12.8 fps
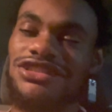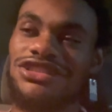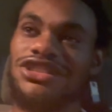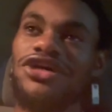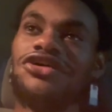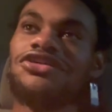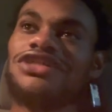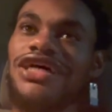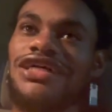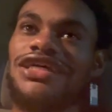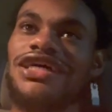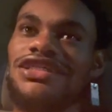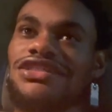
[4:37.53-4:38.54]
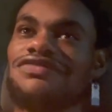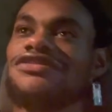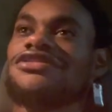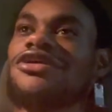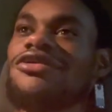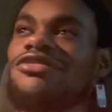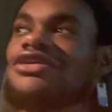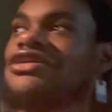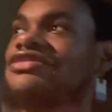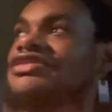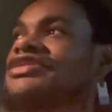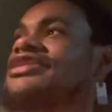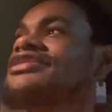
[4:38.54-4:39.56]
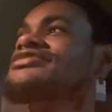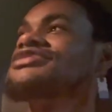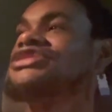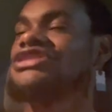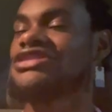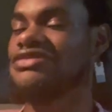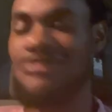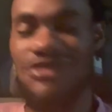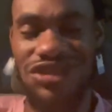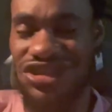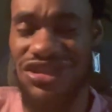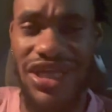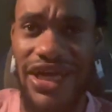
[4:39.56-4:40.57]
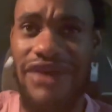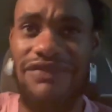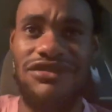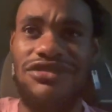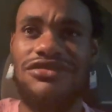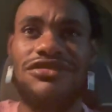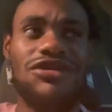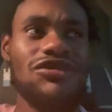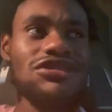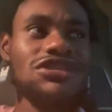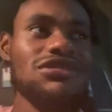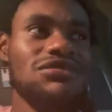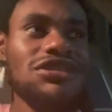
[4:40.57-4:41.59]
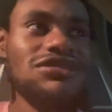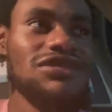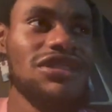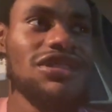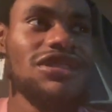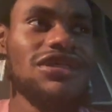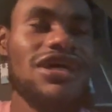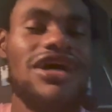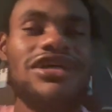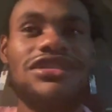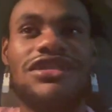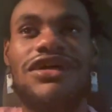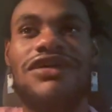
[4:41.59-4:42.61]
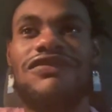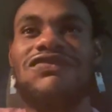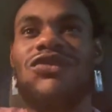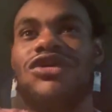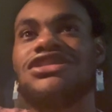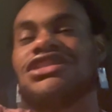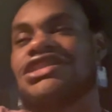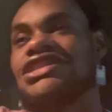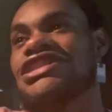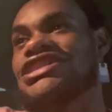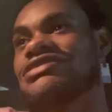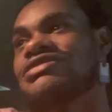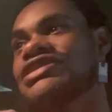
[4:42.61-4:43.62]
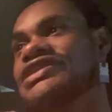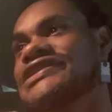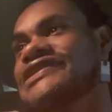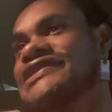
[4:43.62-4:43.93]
good, I guess, if you don't want to go to theaters, which you shouldn't have to. Of course, shouldn't be a, a forced decision, but